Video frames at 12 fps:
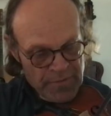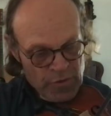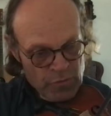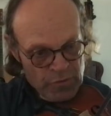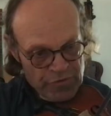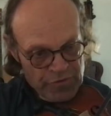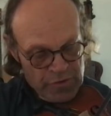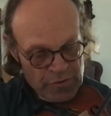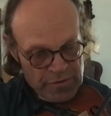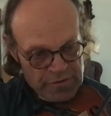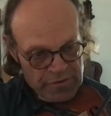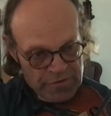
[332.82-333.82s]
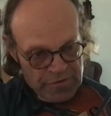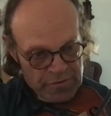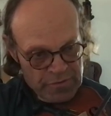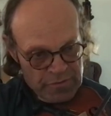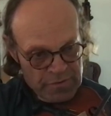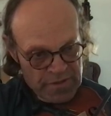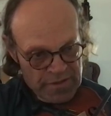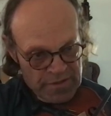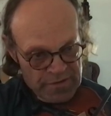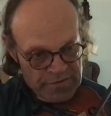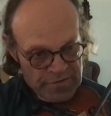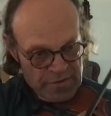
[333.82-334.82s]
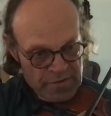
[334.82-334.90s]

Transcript: what you're going to do is